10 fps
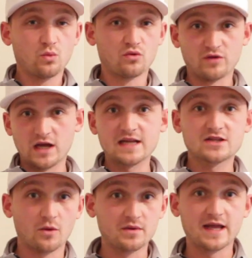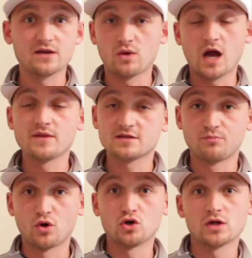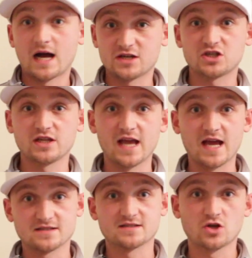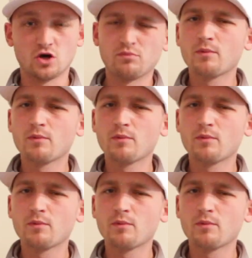will really dominate where this ball actually ends up.